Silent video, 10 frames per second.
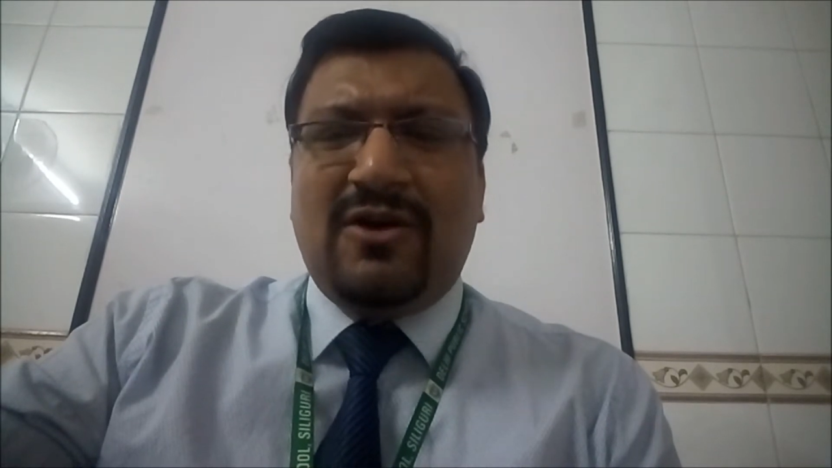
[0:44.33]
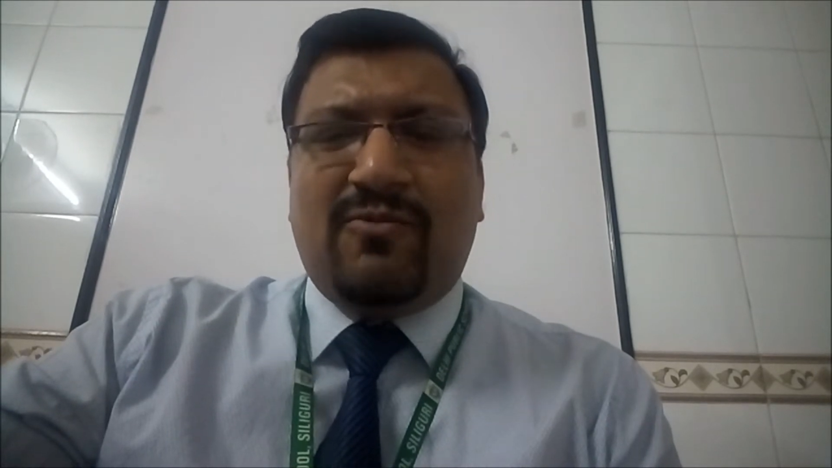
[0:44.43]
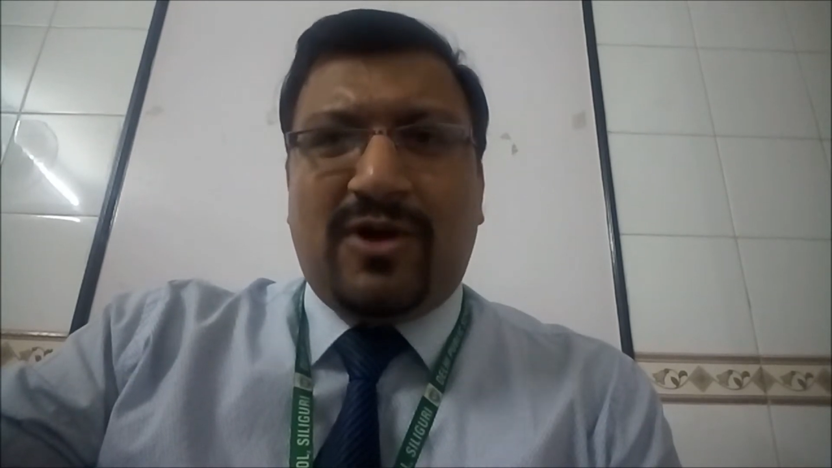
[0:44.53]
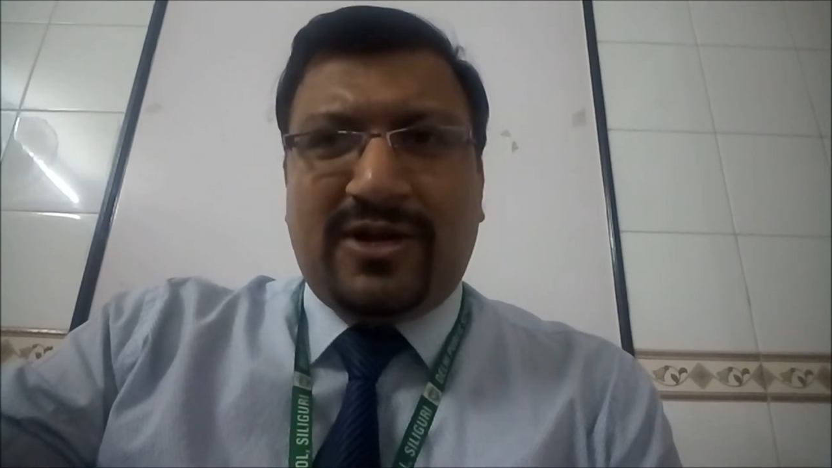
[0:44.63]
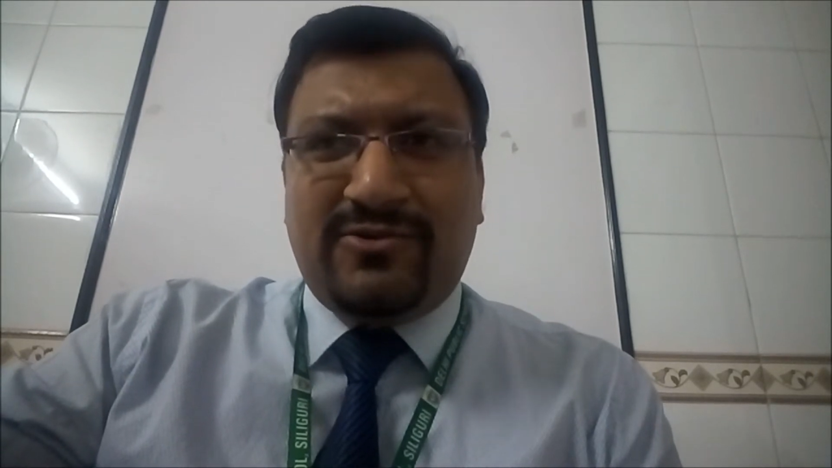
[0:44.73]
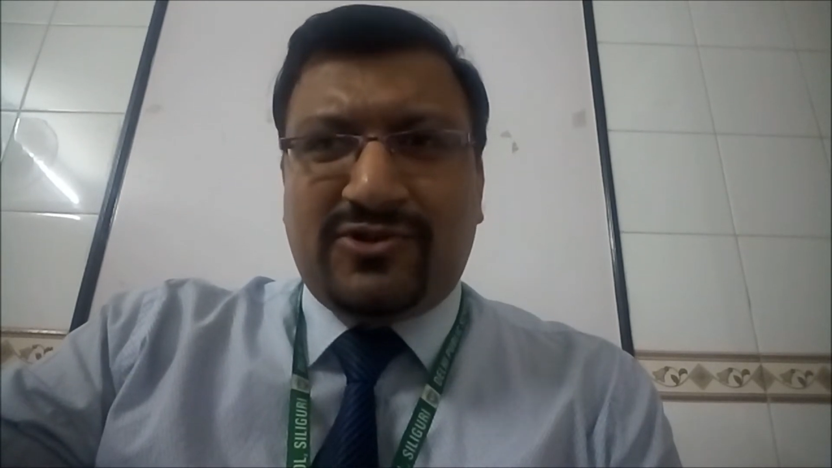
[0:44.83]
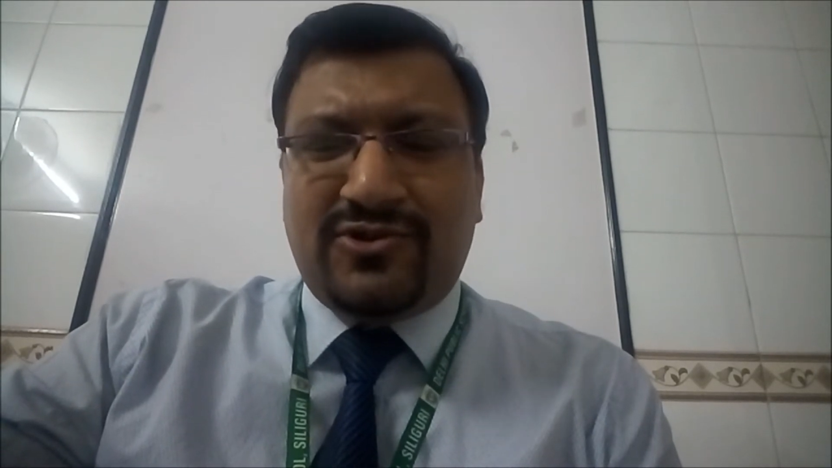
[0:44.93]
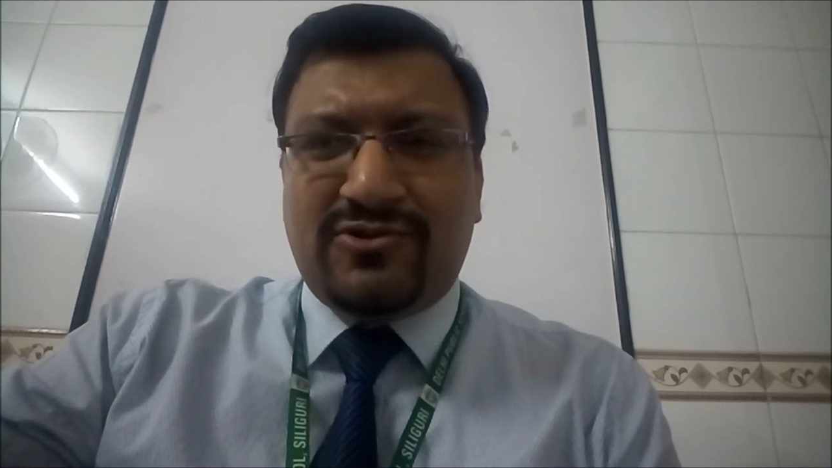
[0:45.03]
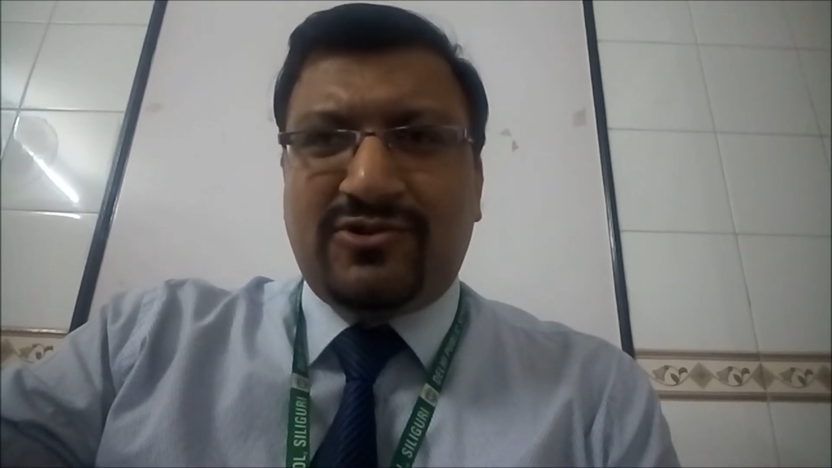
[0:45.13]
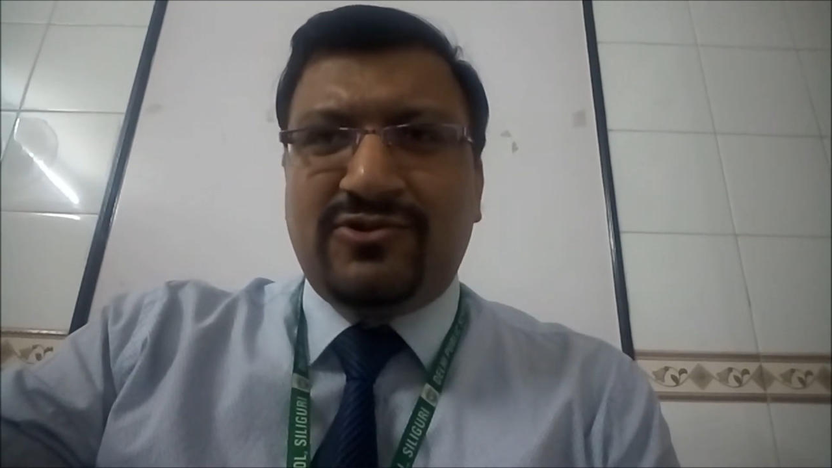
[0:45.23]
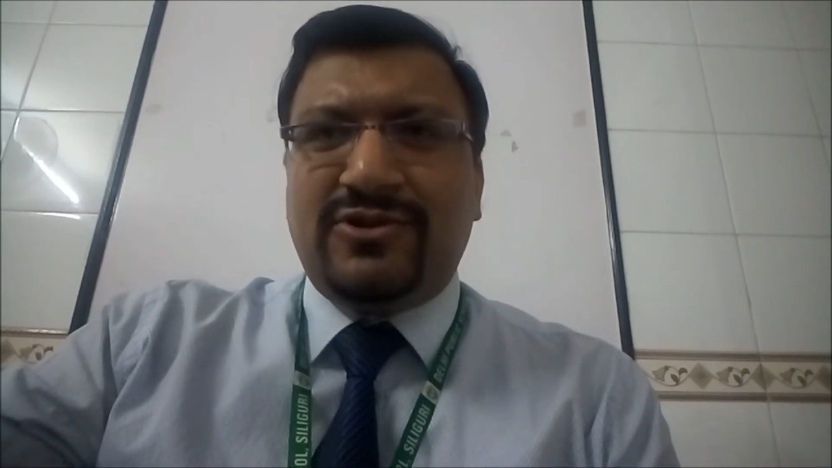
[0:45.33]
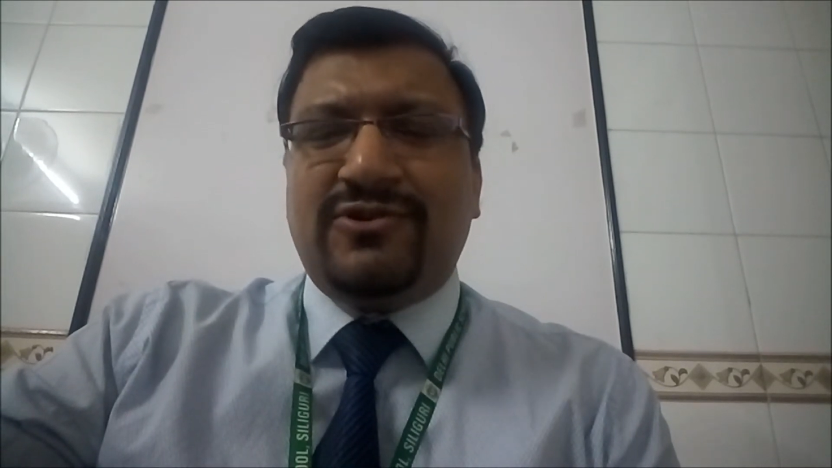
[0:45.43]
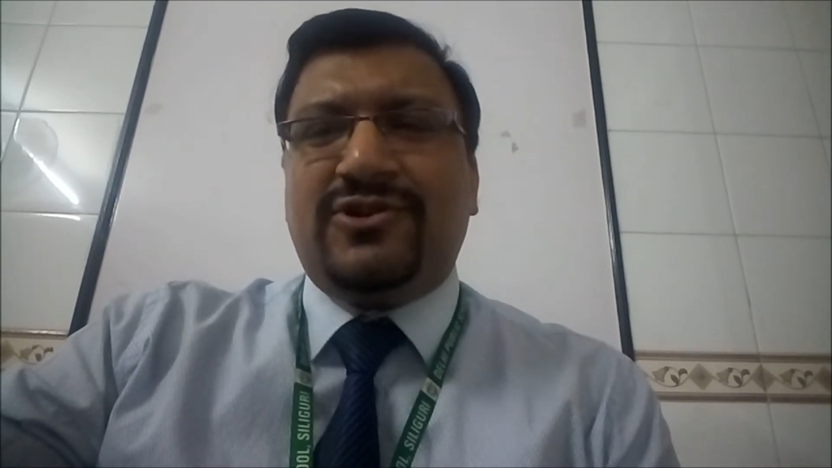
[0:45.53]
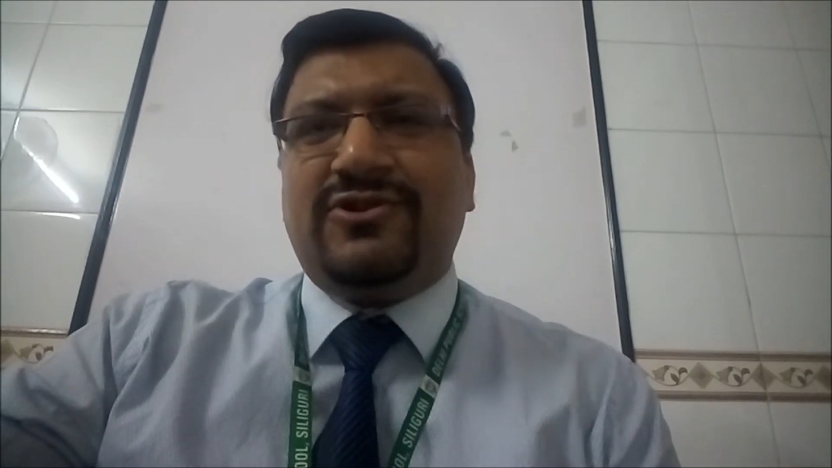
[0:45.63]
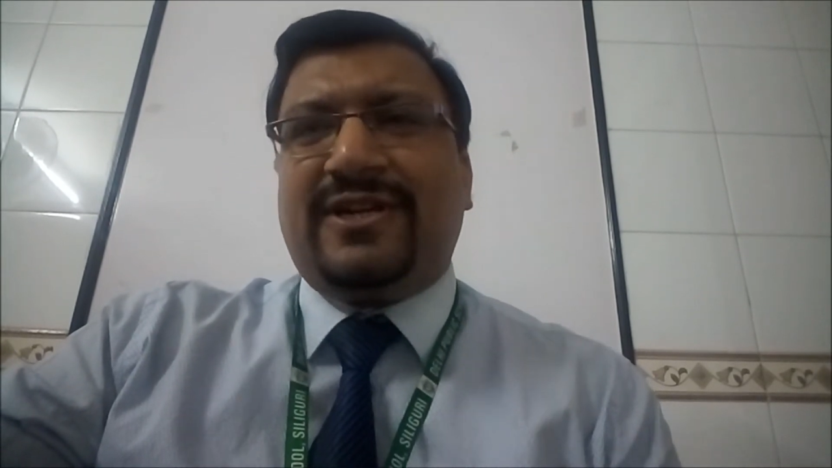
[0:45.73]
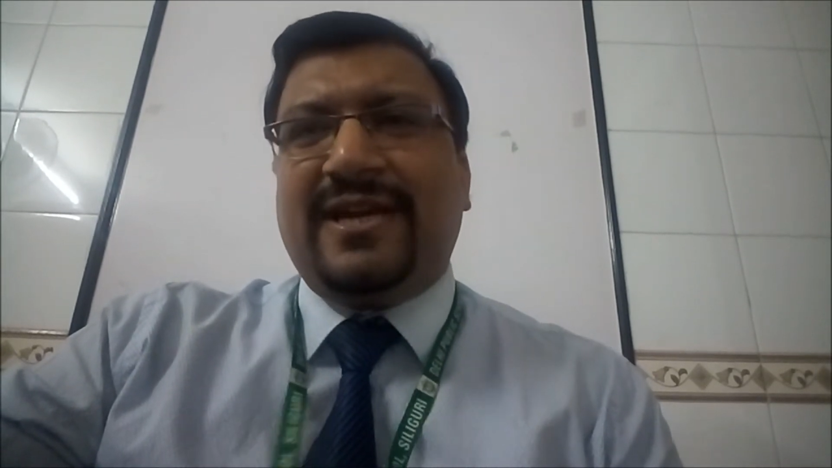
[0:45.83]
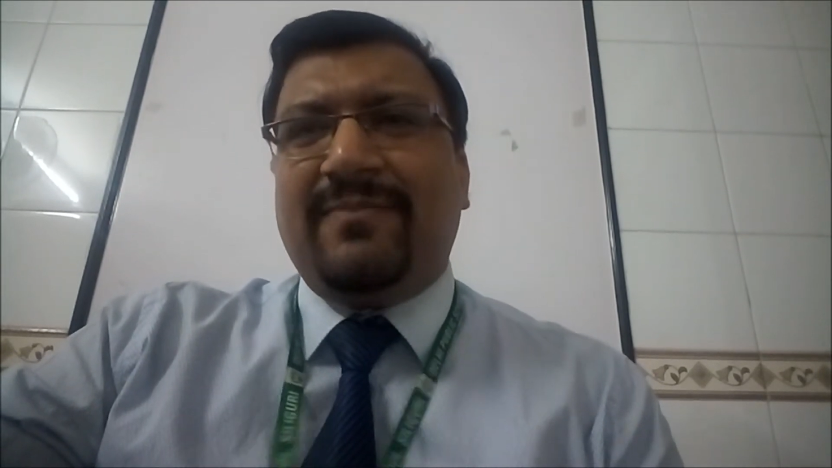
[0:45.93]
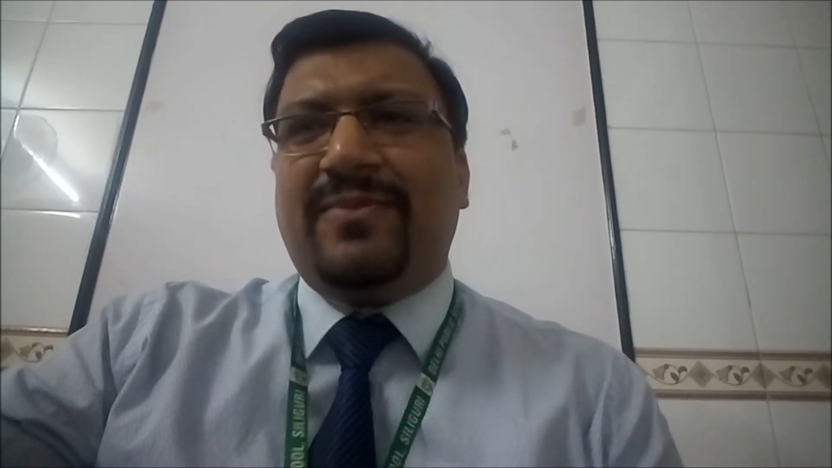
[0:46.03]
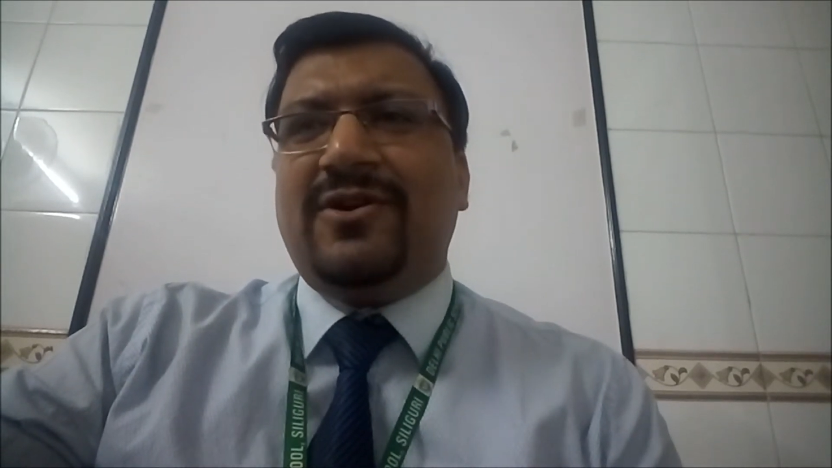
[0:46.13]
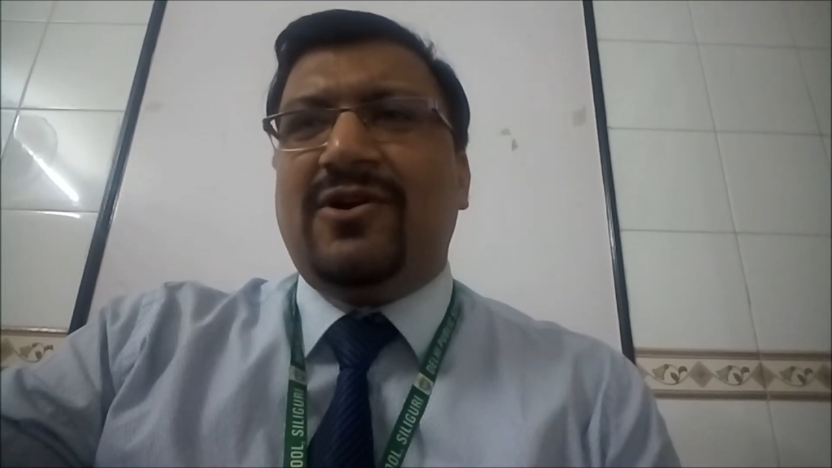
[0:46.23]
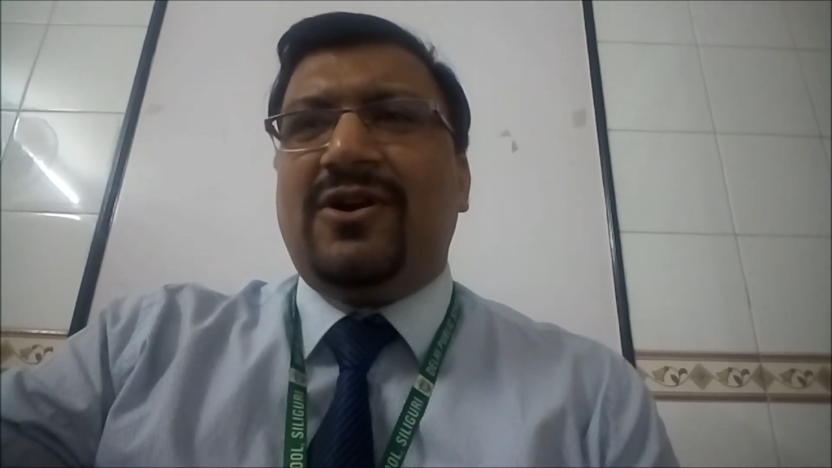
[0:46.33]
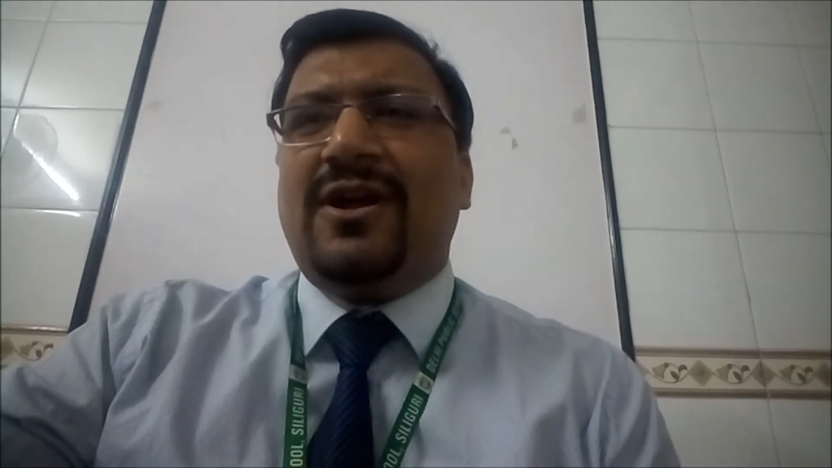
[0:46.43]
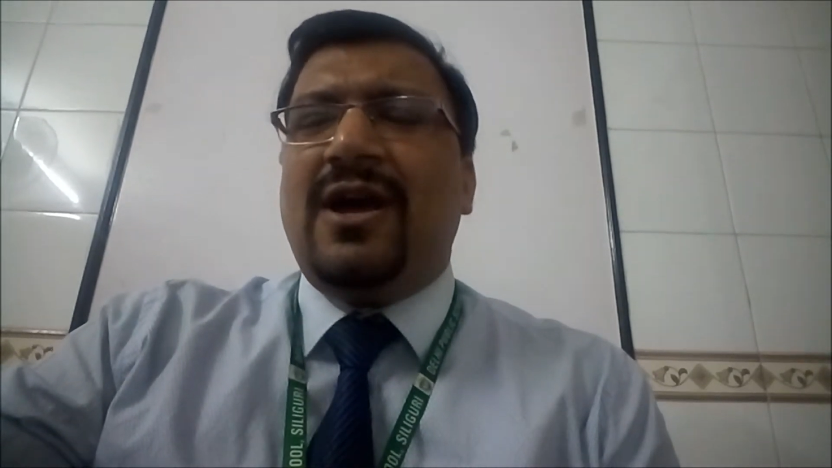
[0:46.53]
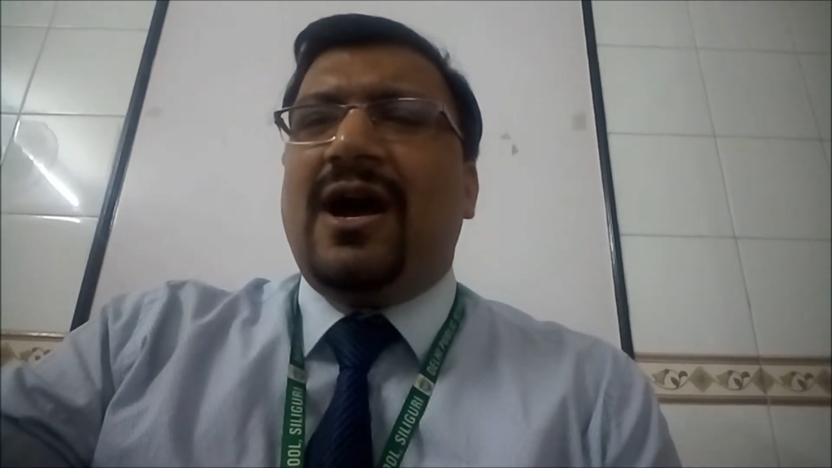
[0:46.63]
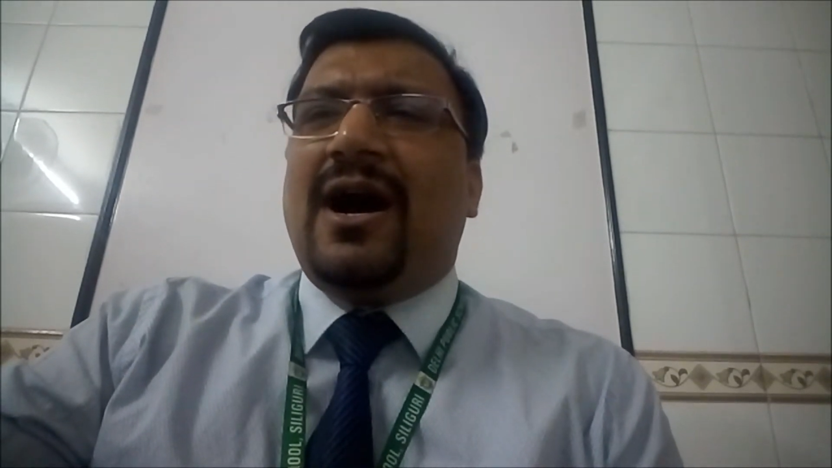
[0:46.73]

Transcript: what you should do, you should keep your